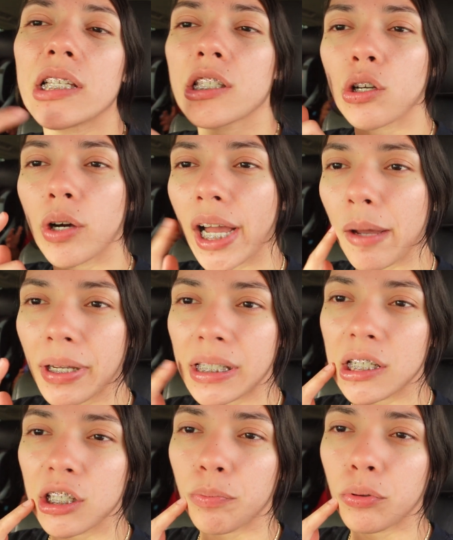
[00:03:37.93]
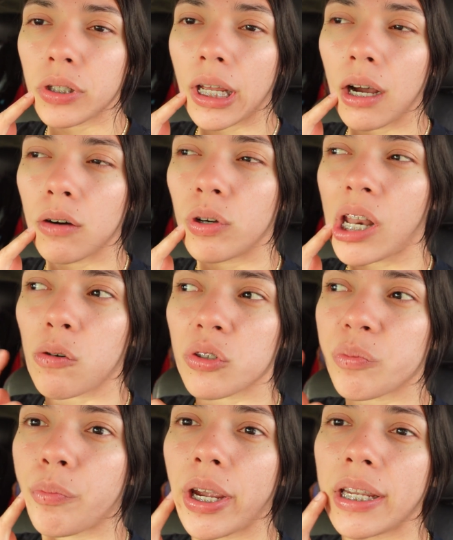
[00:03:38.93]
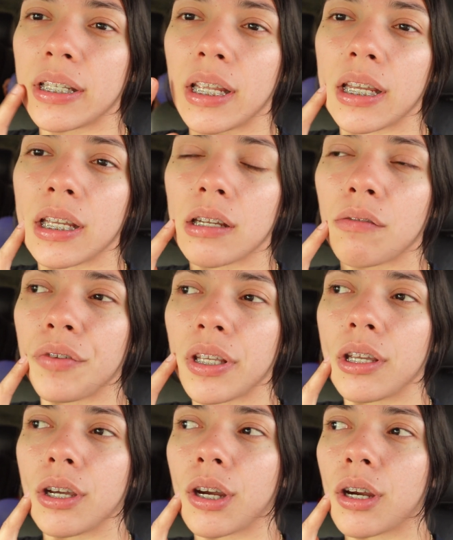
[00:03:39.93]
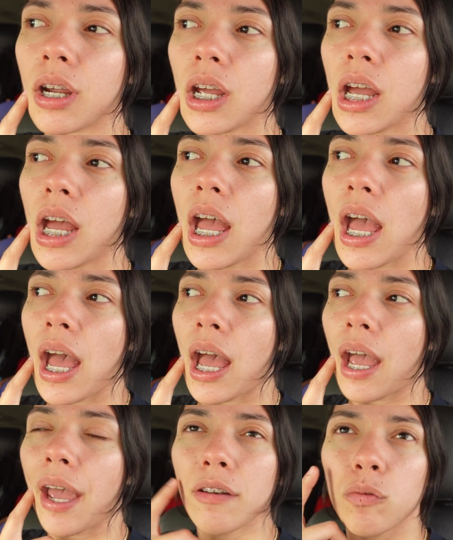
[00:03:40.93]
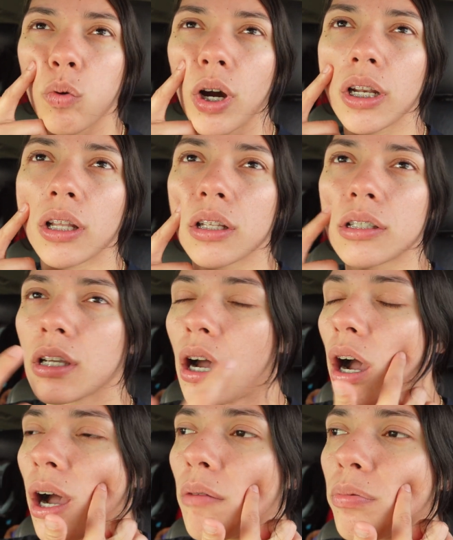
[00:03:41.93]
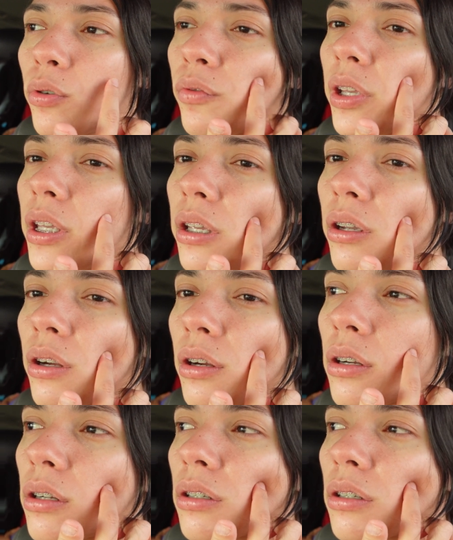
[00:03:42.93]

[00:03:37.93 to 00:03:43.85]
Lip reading: so I got my teeth pulled out when I was pregnant over here, and one on the top over here.